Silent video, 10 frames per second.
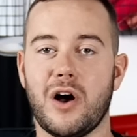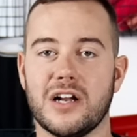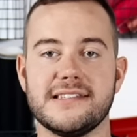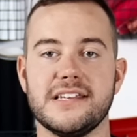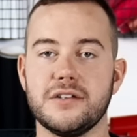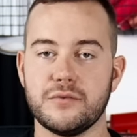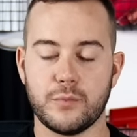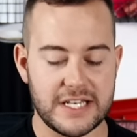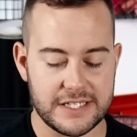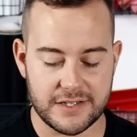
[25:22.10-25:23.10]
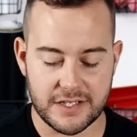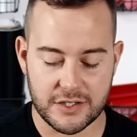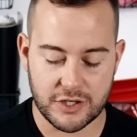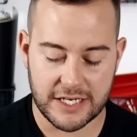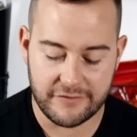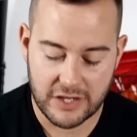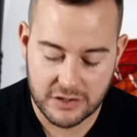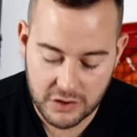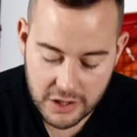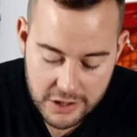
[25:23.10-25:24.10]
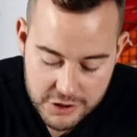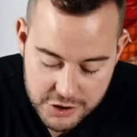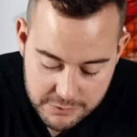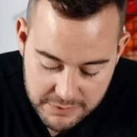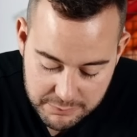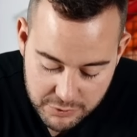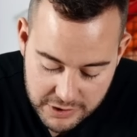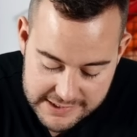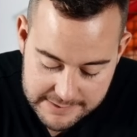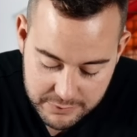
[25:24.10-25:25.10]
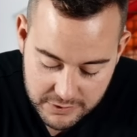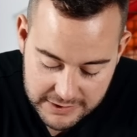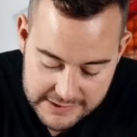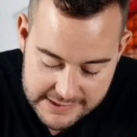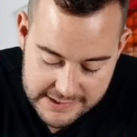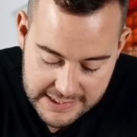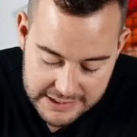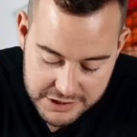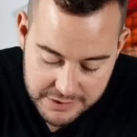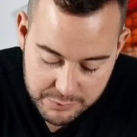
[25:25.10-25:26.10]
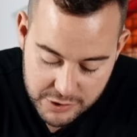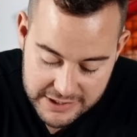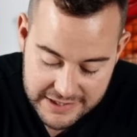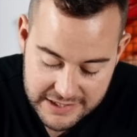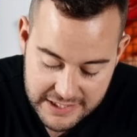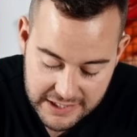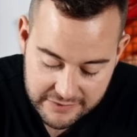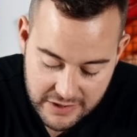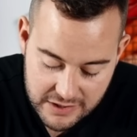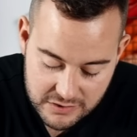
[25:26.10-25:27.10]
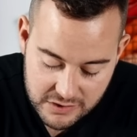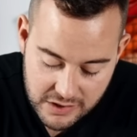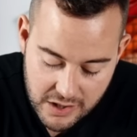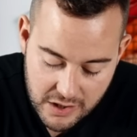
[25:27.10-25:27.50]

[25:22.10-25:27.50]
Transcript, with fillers: Now, honestly, weeding the Cricut vinyl should be pretty simple. Like this is actually a pretty thick vinyl,